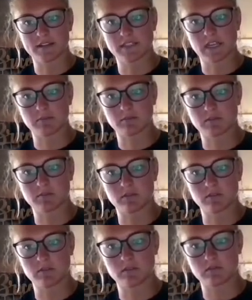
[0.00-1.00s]
tablespoon
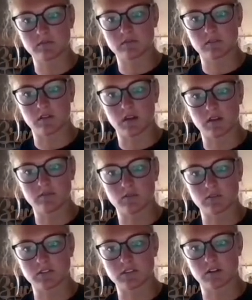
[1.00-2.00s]
of
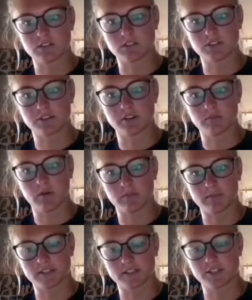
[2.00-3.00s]
cornstarch to your ball
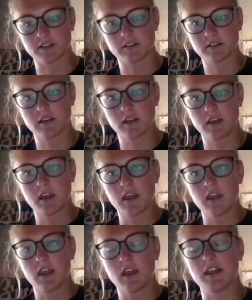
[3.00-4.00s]
mixture.
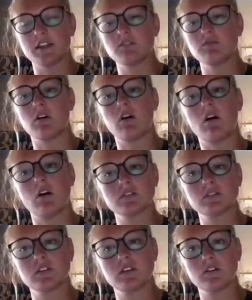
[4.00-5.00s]
And you will
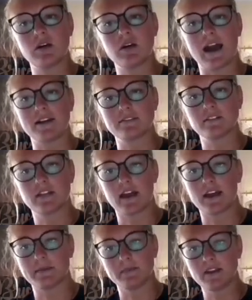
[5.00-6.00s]
also, after that,
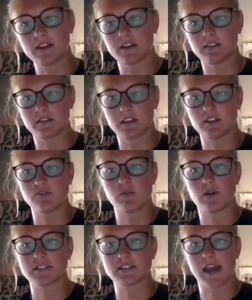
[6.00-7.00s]
immediately you want
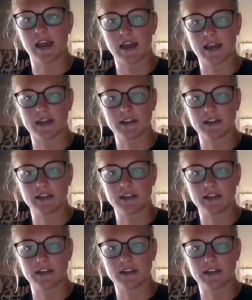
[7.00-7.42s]
to add